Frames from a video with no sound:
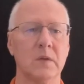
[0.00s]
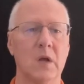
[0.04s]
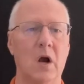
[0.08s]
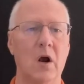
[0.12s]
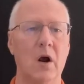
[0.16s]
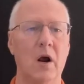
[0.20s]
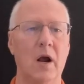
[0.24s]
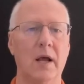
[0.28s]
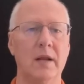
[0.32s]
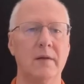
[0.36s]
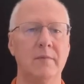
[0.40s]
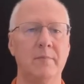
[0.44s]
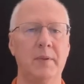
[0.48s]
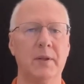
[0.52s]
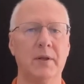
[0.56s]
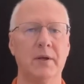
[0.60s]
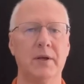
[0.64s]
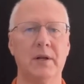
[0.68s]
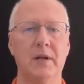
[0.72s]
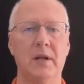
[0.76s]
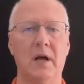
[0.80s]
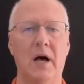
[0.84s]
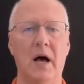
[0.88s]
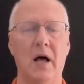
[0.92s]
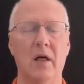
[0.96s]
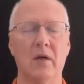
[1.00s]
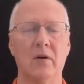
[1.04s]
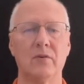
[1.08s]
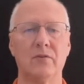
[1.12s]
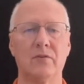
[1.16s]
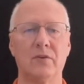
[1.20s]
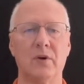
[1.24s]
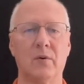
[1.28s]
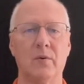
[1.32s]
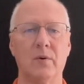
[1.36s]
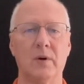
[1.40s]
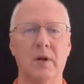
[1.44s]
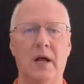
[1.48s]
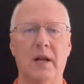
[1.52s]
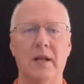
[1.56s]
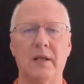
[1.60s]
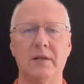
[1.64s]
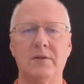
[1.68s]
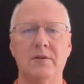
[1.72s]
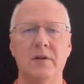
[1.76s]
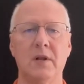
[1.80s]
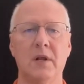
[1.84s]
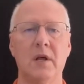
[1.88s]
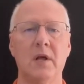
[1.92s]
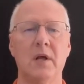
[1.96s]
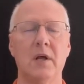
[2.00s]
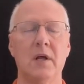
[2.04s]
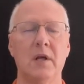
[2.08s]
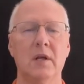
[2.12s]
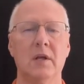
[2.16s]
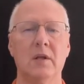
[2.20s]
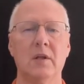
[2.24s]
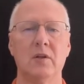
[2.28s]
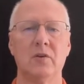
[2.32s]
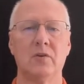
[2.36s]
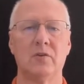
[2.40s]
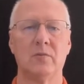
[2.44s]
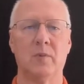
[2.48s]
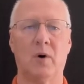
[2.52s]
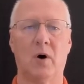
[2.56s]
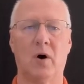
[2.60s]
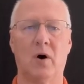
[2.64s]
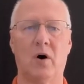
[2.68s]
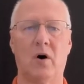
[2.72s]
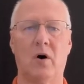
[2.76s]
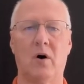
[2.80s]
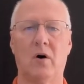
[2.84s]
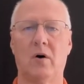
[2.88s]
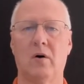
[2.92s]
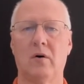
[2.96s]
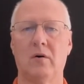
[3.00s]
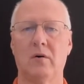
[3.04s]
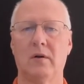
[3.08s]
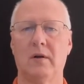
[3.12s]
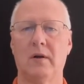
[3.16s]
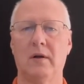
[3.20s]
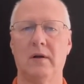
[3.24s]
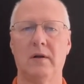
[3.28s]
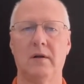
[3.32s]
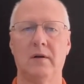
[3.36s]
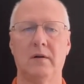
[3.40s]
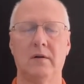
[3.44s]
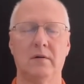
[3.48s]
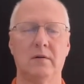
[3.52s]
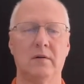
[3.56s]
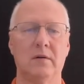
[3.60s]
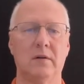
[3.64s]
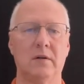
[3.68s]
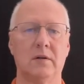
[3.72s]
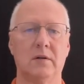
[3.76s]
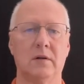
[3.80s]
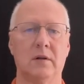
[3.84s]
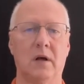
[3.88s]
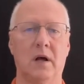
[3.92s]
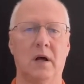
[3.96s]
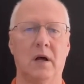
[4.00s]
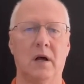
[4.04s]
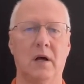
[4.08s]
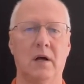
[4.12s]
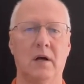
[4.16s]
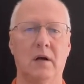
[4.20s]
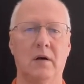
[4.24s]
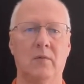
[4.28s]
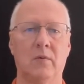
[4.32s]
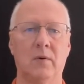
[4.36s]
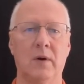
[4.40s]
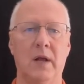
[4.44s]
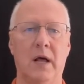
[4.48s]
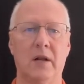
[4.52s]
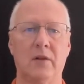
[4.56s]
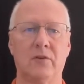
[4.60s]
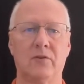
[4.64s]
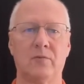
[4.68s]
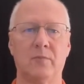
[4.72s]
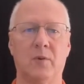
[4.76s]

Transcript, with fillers: All right, billion dollars. So we're not a small uh, we're not a